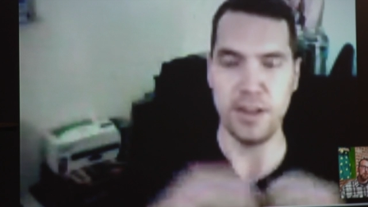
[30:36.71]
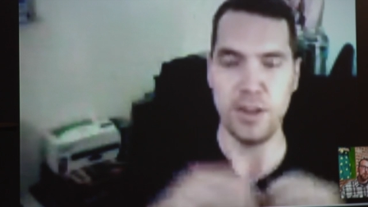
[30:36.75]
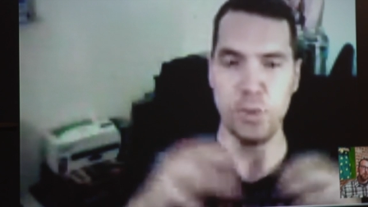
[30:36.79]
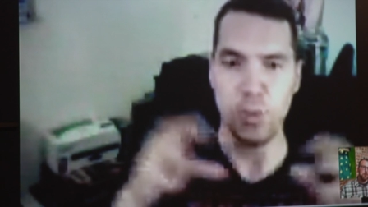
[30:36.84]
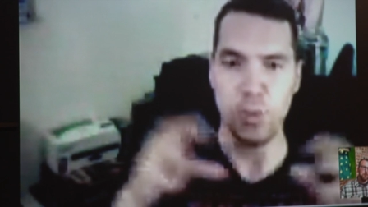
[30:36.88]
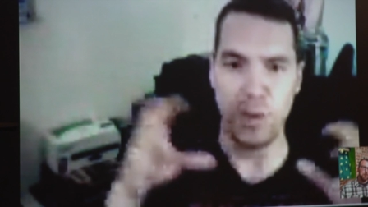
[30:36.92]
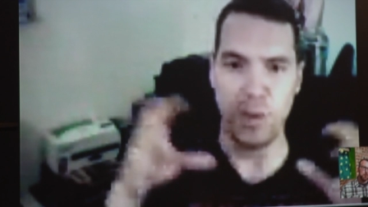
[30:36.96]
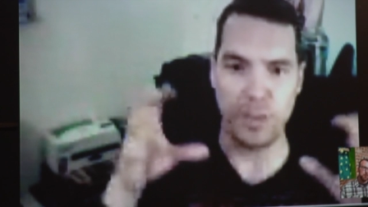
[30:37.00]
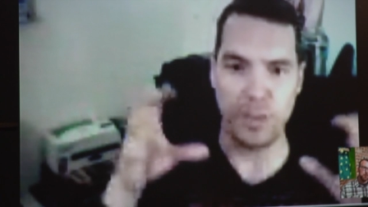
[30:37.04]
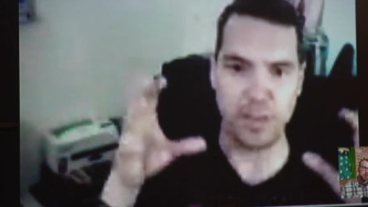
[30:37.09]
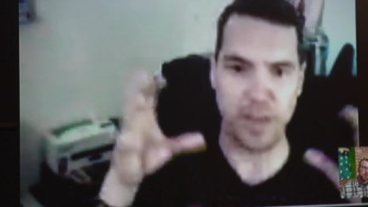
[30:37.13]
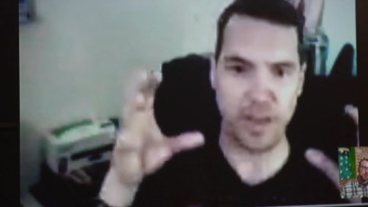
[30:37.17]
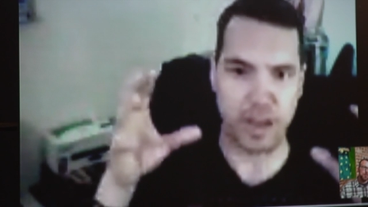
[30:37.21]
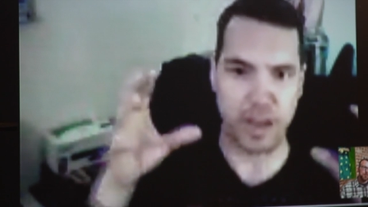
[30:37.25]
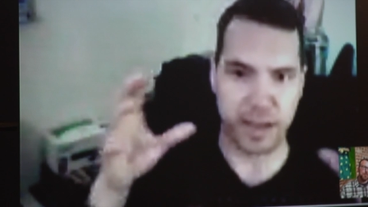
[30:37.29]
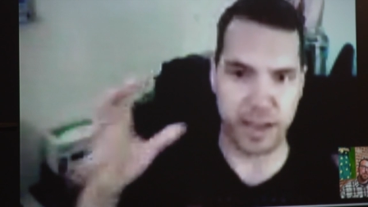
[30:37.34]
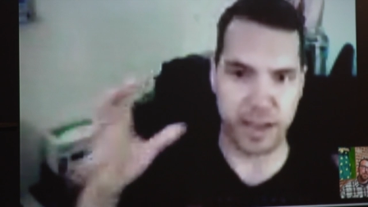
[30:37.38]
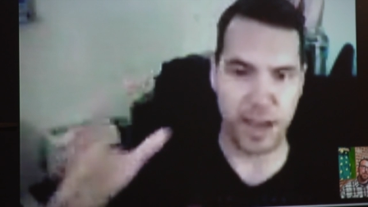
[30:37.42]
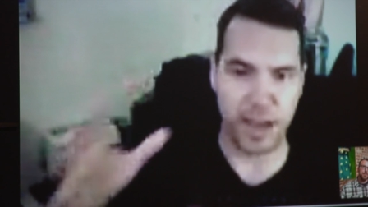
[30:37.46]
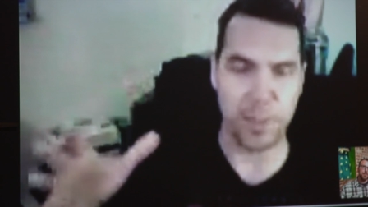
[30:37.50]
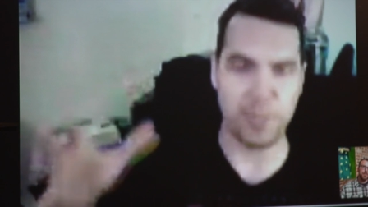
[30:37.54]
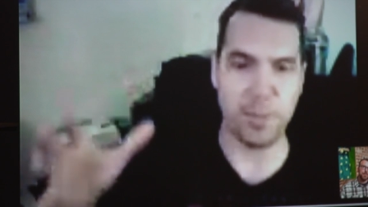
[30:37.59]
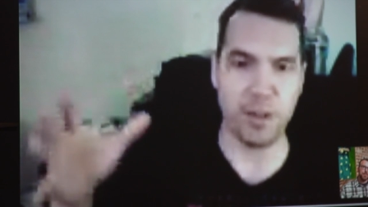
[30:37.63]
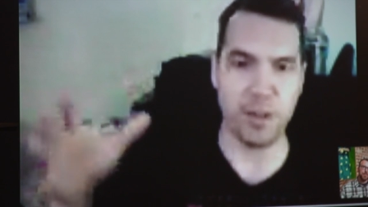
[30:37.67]
with a
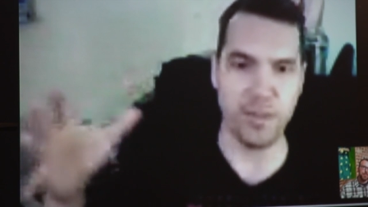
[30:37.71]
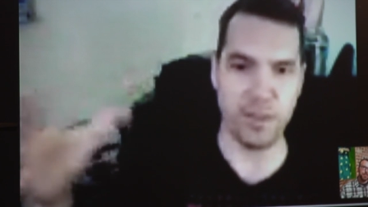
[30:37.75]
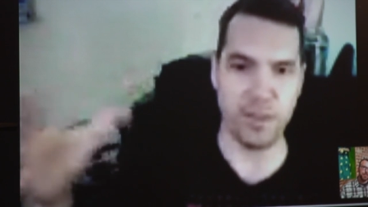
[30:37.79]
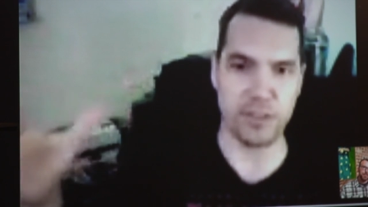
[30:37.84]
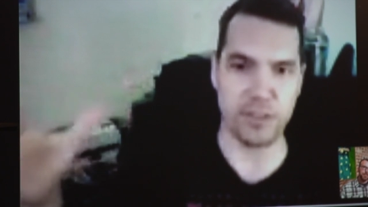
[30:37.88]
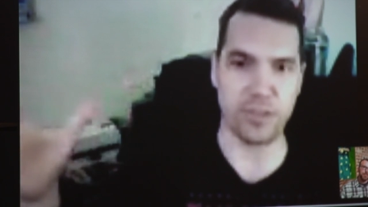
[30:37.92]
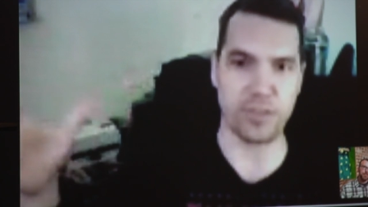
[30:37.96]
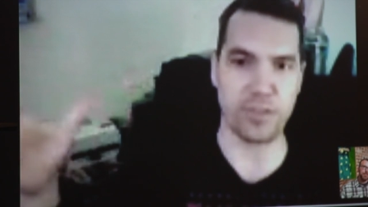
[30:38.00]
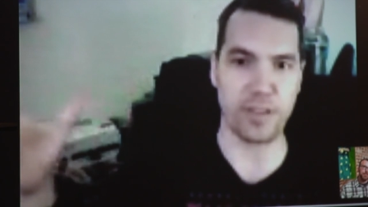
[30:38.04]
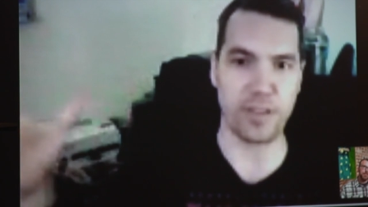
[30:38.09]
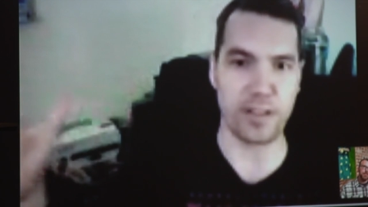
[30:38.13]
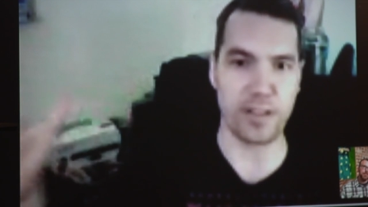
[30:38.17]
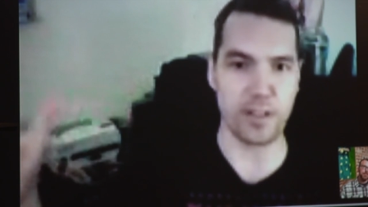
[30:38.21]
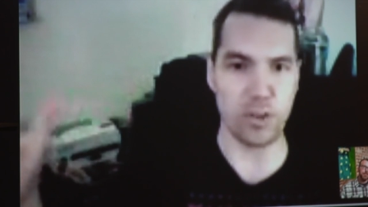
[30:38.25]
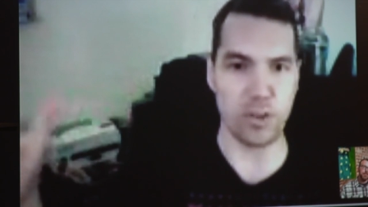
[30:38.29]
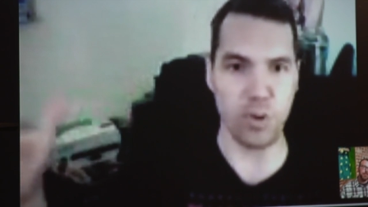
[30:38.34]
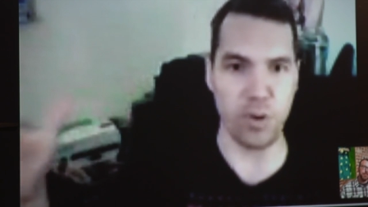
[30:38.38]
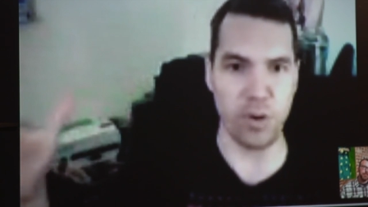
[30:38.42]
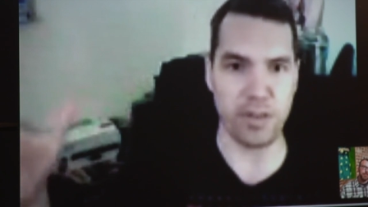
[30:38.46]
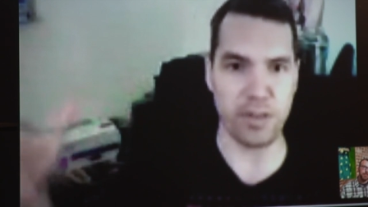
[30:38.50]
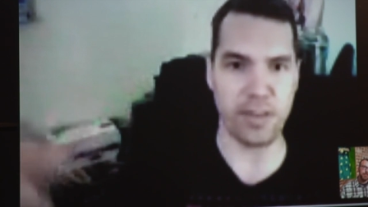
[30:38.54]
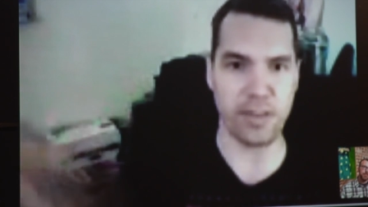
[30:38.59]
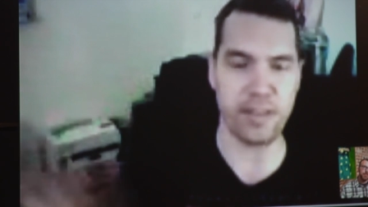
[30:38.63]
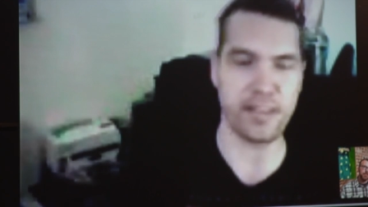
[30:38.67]
couple of interesting
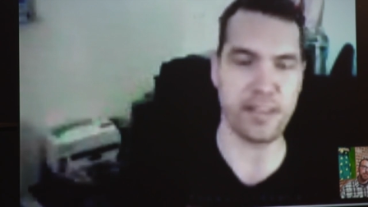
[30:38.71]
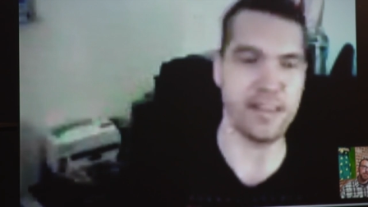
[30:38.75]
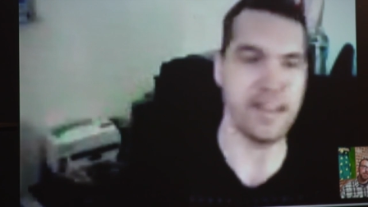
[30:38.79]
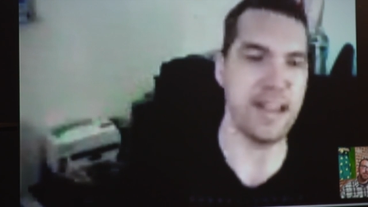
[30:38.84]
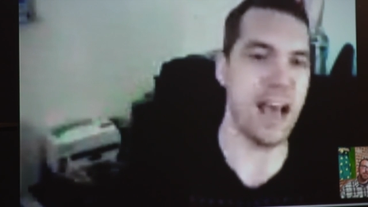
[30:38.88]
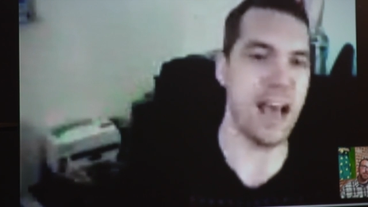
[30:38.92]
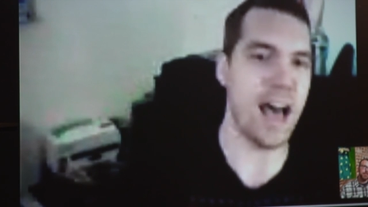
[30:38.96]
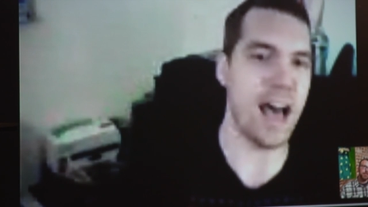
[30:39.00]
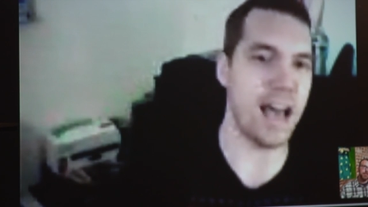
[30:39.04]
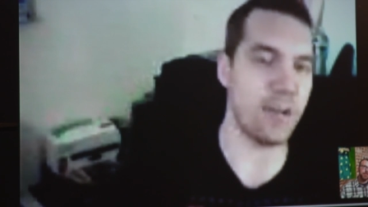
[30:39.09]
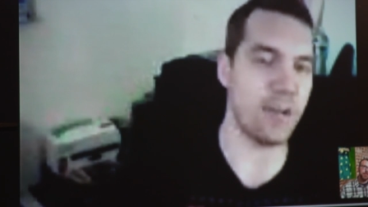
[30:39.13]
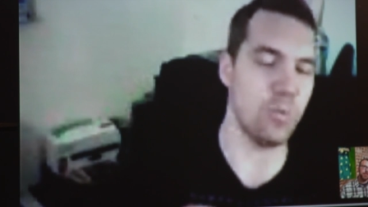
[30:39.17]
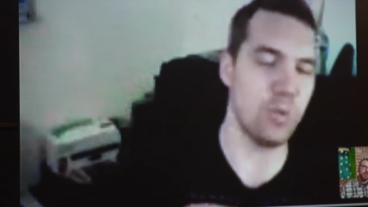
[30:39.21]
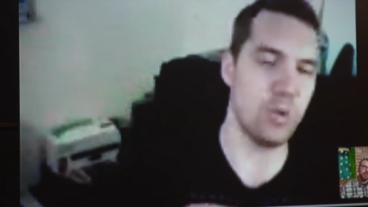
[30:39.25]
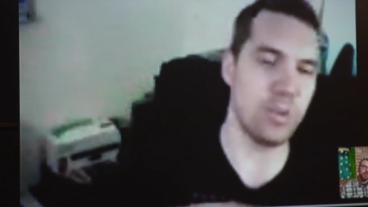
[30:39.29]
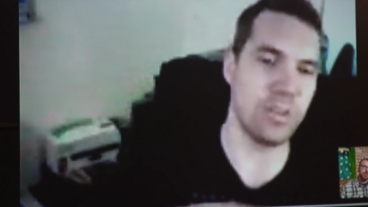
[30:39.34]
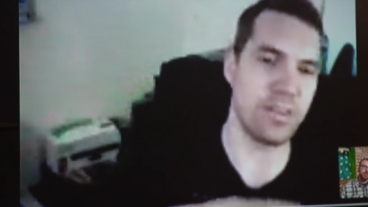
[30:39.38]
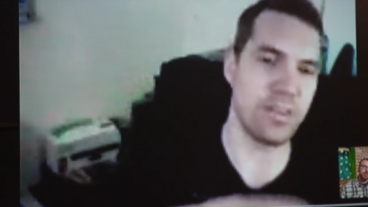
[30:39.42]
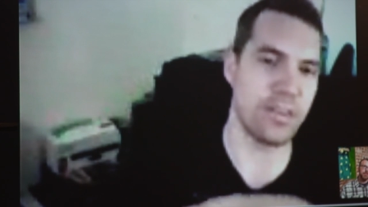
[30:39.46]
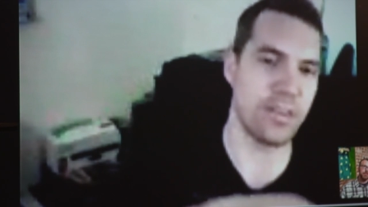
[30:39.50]
choices, not with